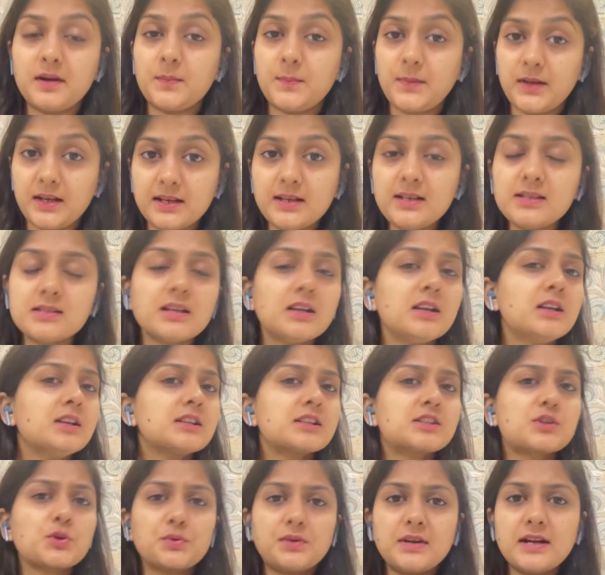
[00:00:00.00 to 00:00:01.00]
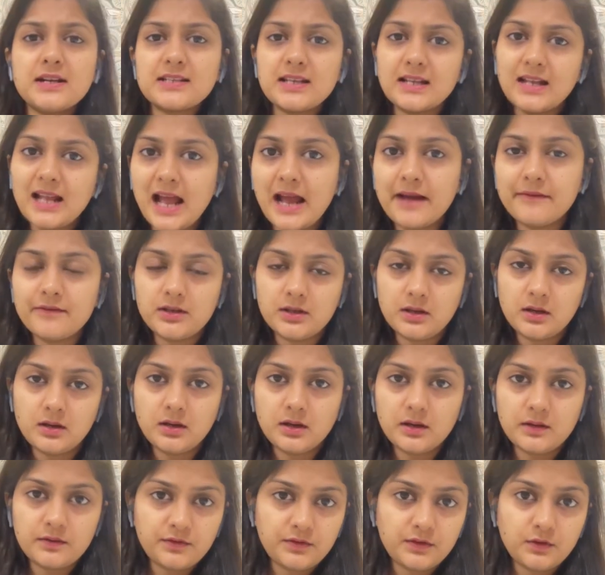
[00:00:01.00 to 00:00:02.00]
Because students are having a
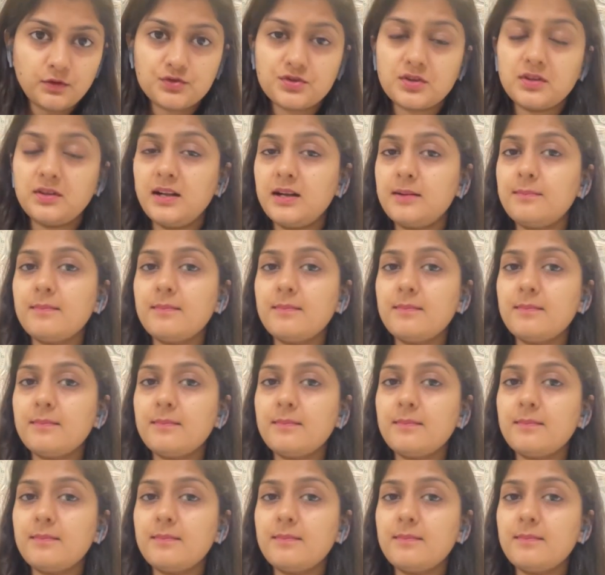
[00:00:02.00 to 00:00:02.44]
confusion that,